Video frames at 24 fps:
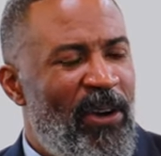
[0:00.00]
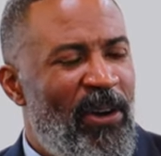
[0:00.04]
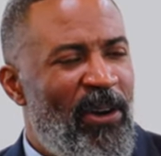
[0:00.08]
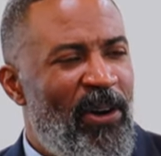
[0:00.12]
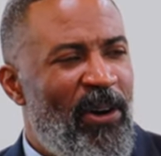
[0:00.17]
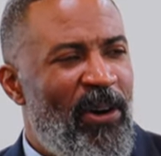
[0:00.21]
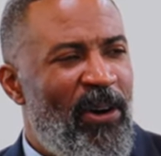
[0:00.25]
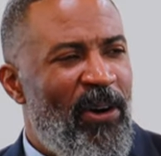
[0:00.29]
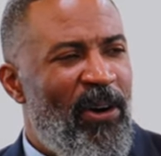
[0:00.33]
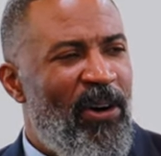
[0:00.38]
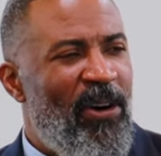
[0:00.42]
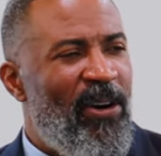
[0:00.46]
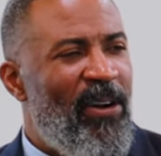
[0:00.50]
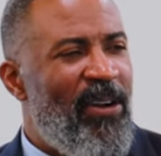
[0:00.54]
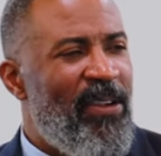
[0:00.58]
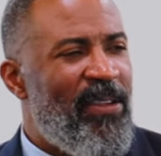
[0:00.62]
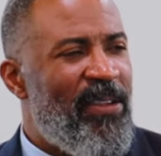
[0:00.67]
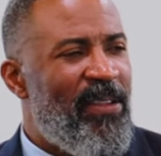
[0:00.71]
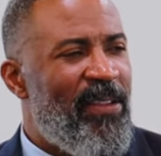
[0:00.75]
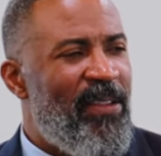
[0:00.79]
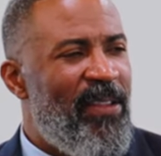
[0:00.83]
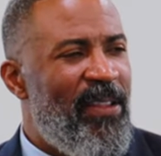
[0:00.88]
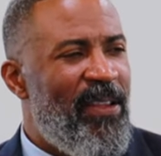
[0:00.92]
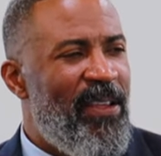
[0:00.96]

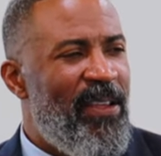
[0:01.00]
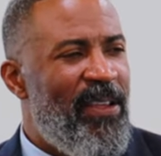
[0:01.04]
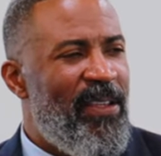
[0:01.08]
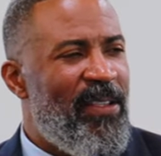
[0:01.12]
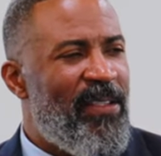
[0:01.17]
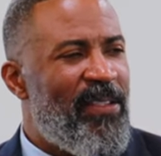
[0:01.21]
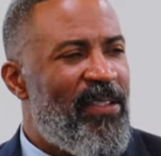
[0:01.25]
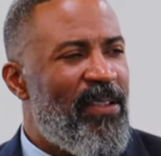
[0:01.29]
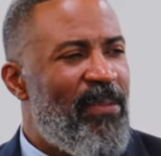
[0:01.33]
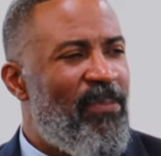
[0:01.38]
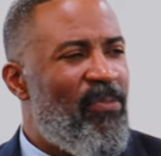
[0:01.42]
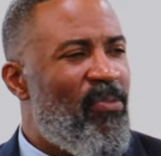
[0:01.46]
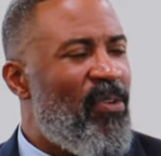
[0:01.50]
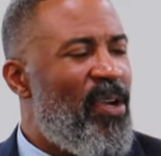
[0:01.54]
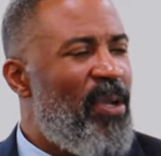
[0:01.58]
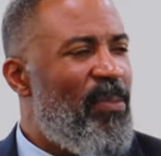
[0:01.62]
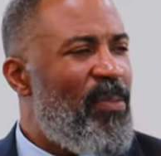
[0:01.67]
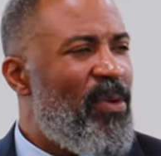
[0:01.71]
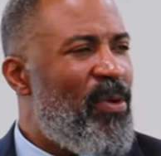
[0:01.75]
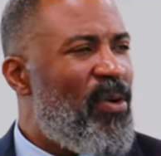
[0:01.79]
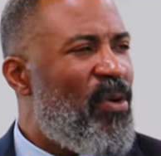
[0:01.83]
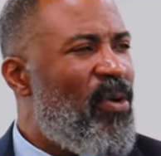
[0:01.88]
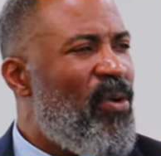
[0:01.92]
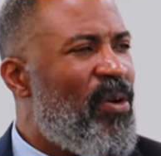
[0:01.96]
on the Supreme
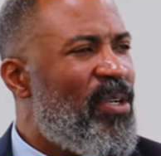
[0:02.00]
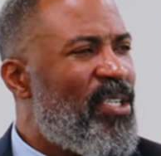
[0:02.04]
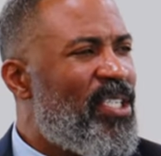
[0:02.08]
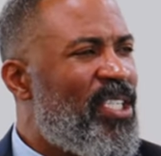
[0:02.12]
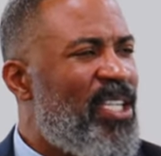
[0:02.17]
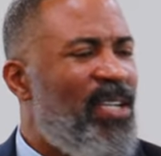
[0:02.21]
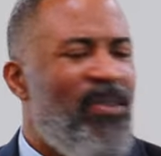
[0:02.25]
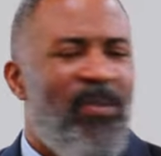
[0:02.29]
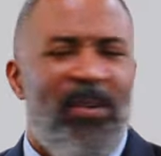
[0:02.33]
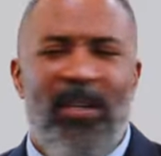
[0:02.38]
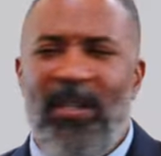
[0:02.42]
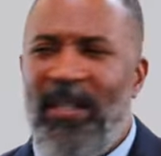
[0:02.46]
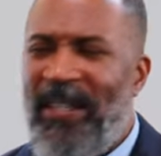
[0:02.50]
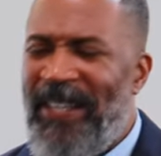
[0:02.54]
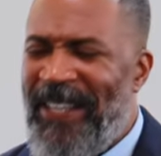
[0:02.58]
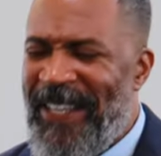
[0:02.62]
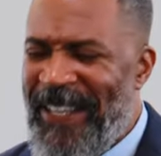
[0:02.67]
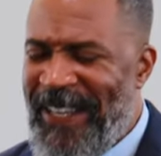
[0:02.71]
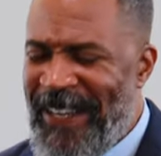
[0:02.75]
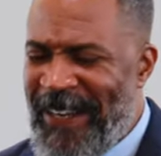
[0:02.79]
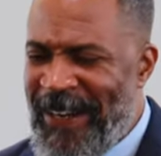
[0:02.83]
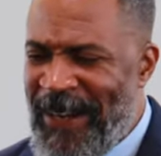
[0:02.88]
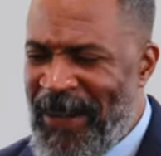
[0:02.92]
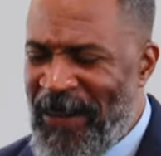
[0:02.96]
Court, she will
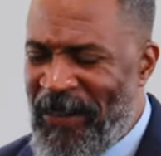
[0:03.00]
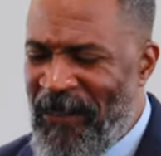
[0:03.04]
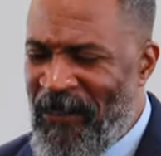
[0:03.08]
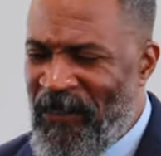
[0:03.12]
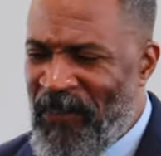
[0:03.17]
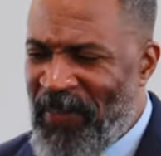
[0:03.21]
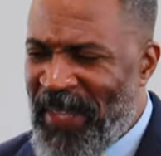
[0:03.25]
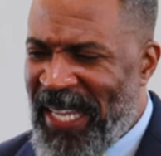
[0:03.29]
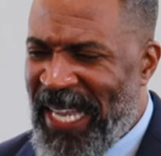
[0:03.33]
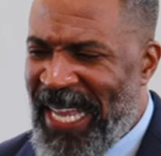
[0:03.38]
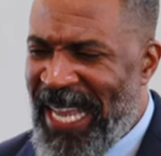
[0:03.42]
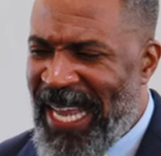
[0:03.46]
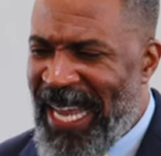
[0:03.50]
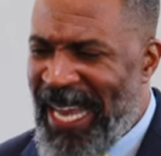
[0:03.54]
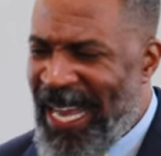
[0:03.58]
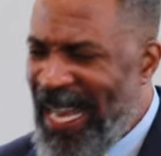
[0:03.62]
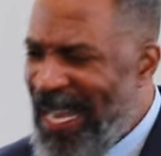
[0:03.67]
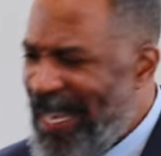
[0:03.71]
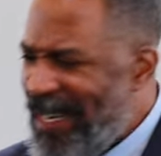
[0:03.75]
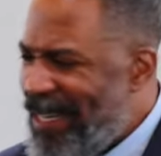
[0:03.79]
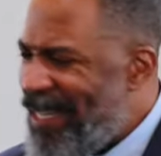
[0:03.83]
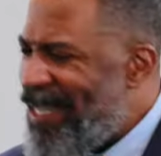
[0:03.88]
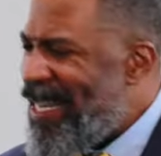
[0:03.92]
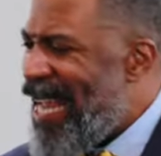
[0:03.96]

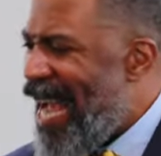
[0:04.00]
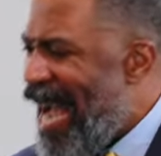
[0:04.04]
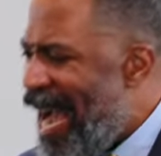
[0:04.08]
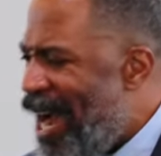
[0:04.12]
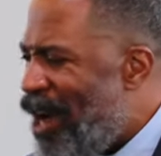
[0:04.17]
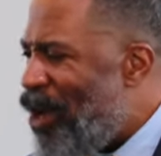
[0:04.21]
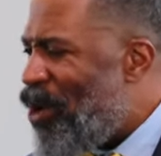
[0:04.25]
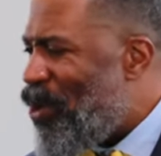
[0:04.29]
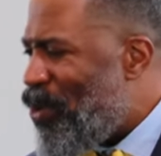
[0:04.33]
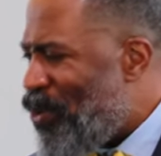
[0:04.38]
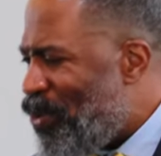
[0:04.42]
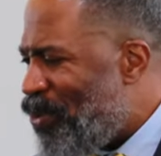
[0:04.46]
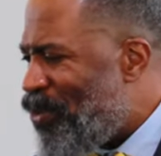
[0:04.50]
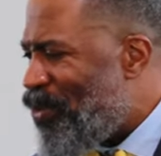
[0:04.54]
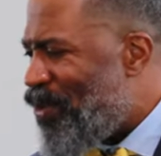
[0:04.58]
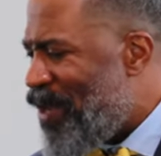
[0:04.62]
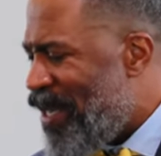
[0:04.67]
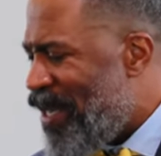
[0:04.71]
hand down